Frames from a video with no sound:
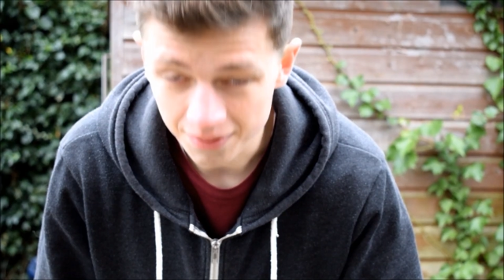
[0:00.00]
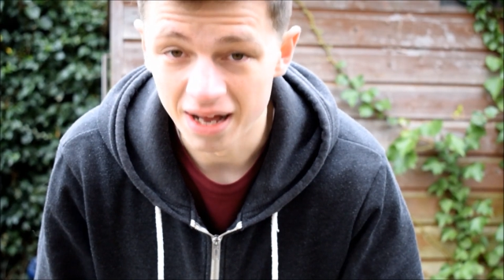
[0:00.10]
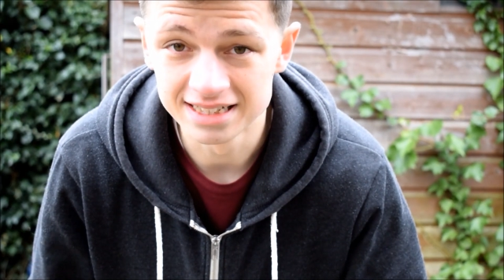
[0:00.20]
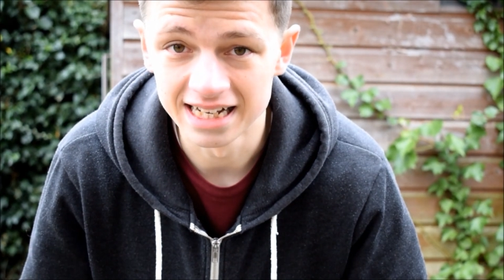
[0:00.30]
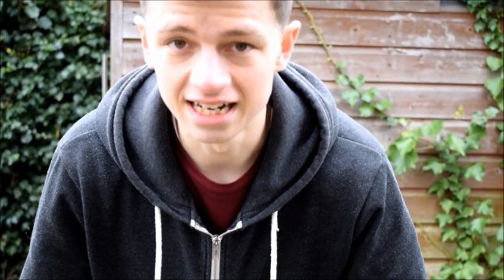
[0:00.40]
I
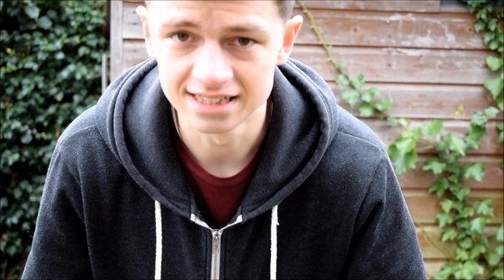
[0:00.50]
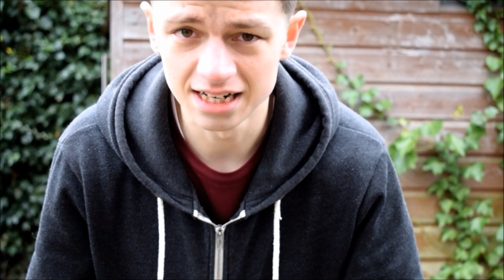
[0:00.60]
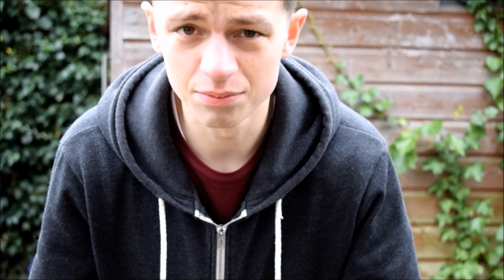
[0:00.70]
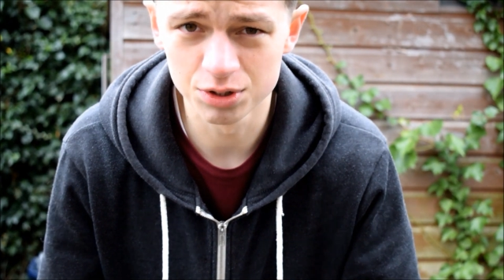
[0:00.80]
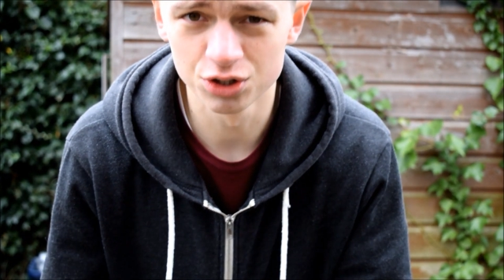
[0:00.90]
said I
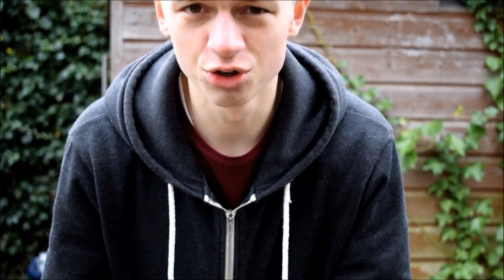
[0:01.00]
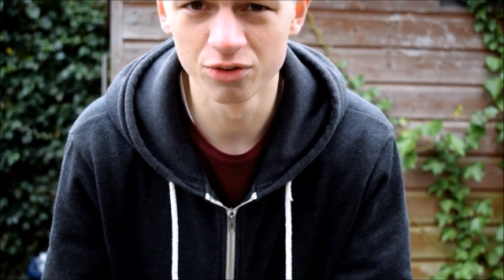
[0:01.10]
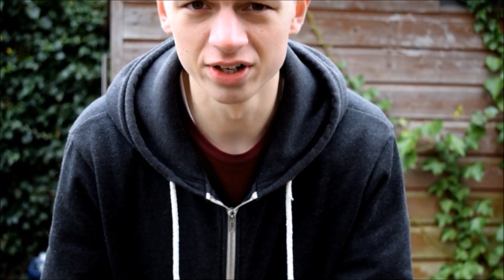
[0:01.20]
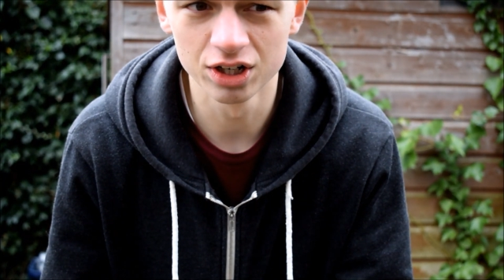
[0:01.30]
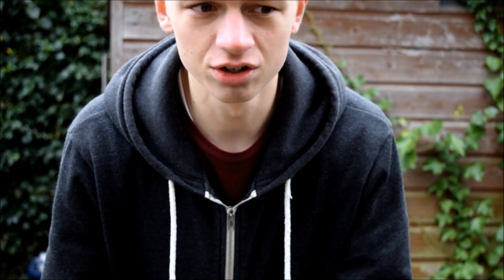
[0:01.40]
was going to do a
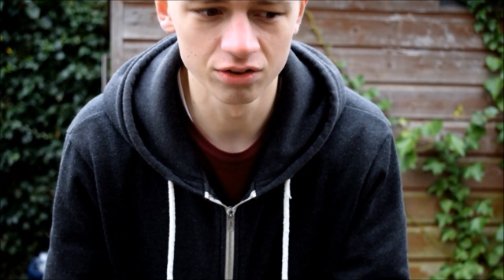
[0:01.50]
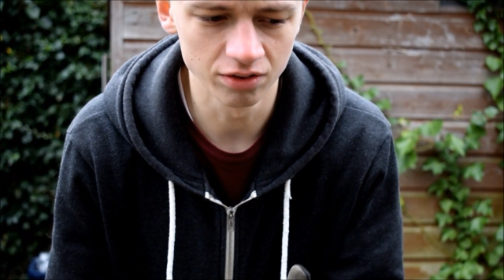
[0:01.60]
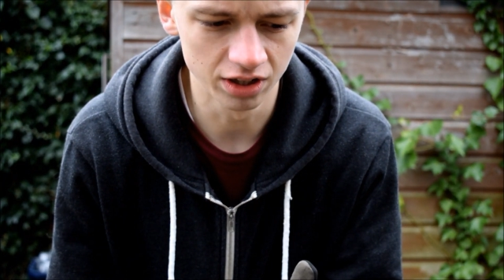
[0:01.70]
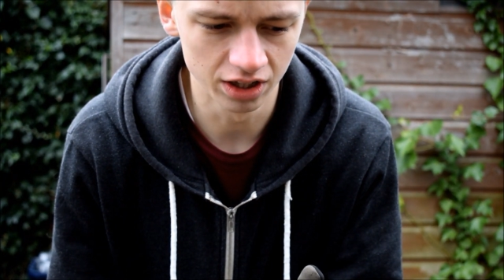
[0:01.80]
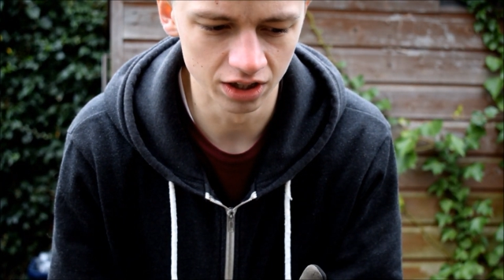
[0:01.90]
video
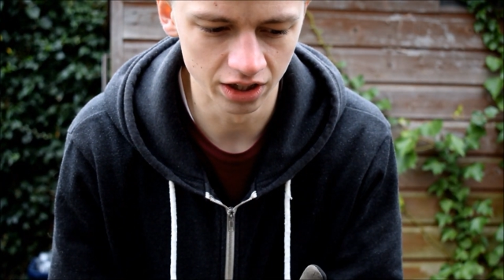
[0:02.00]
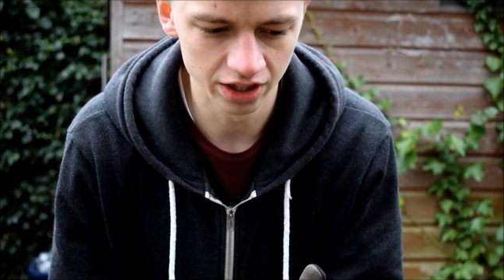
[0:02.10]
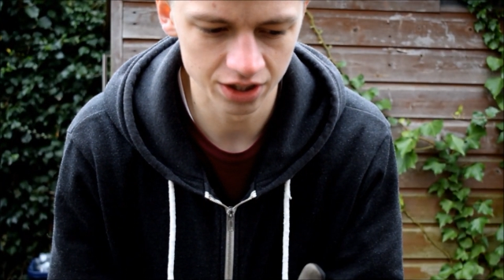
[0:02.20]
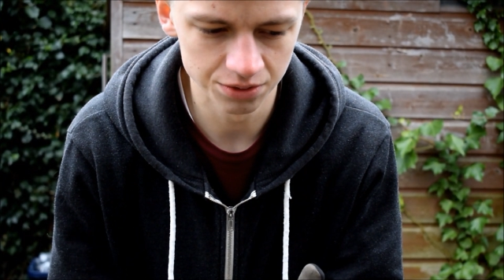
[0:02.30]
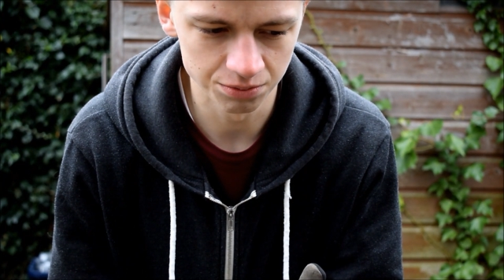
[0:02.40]

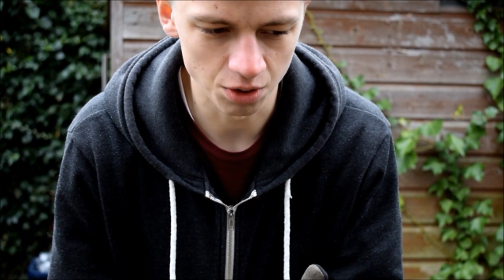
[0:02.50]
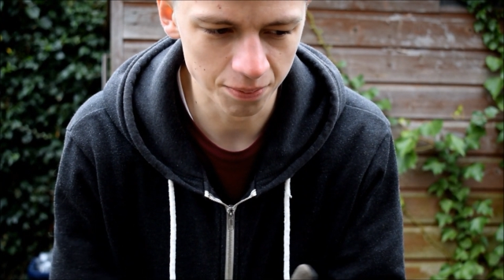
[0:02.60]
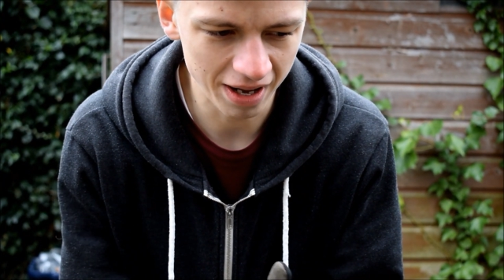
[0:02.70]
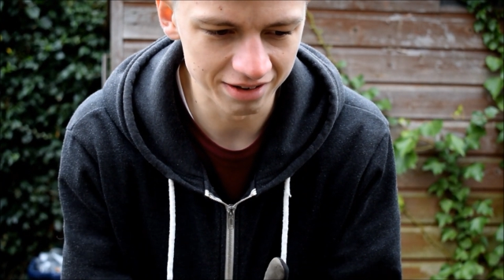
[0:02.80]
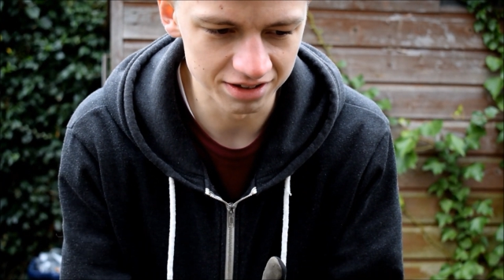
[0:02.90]

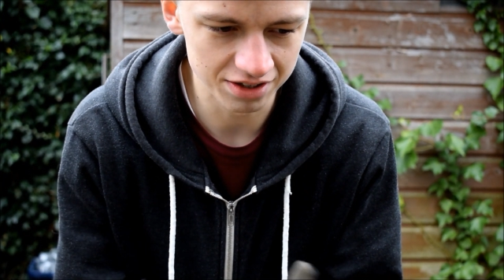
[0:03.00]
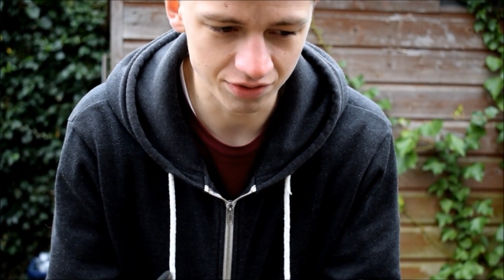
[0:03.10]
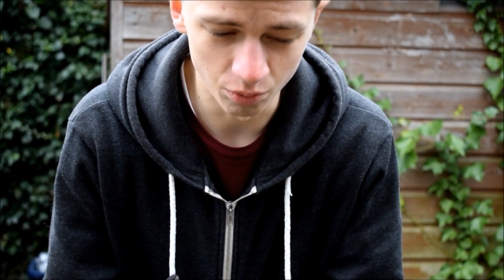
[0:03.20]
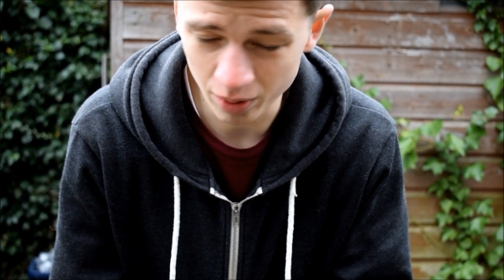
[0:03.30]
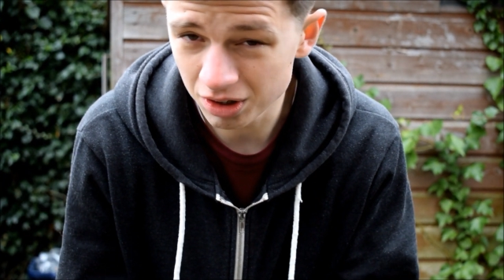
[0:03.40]
comparing
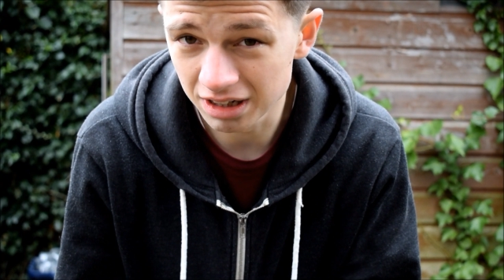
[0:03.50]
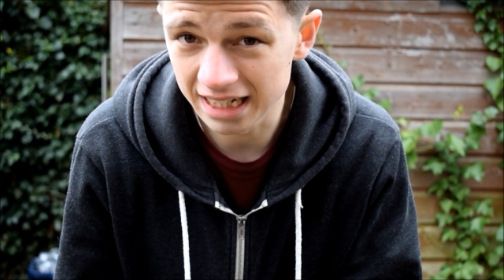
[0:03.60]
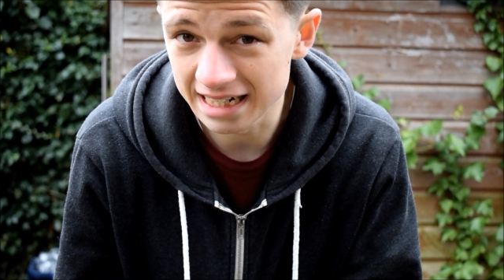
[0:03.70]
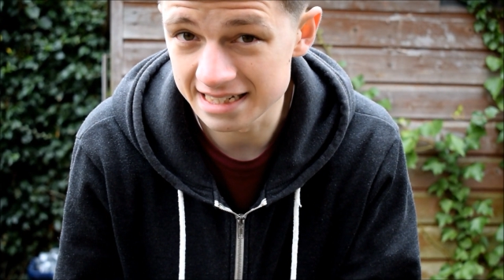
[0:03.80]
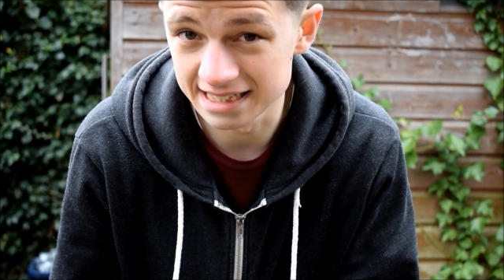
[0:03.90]
different wheel
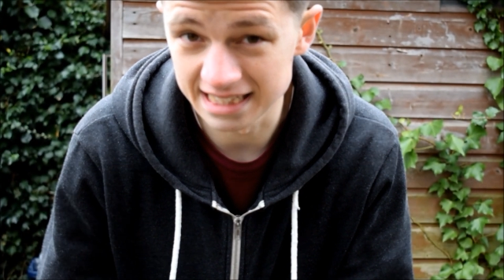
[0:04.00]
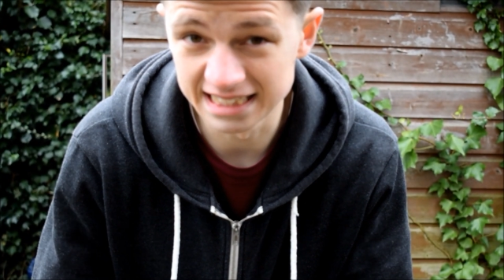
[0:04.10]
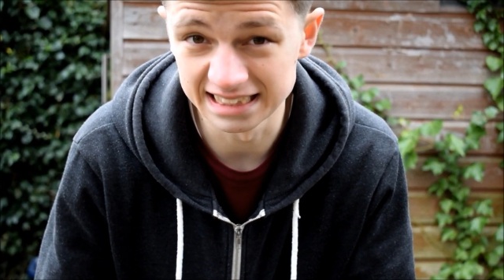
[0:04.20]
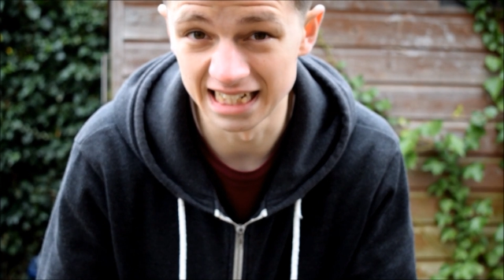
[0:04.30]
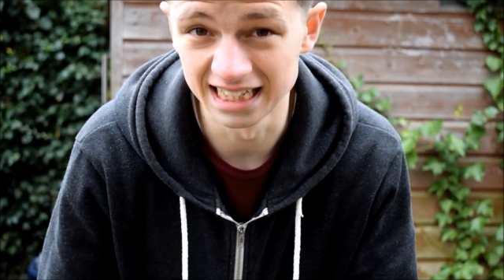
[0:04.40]
cleaners and
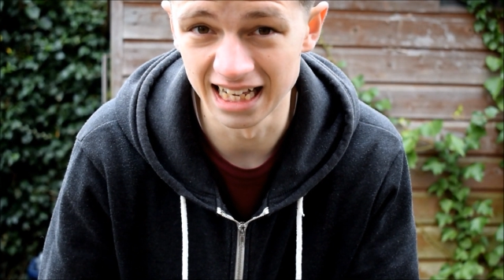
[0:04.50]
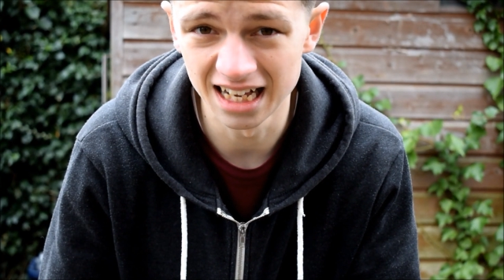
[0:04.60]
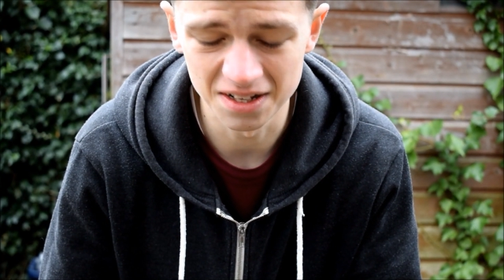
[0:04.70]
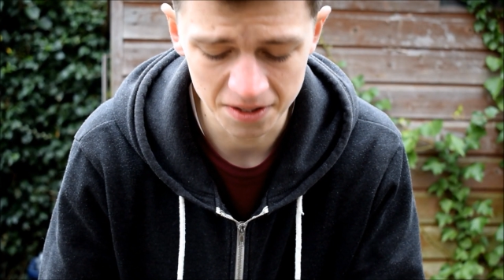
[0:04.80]
things like that.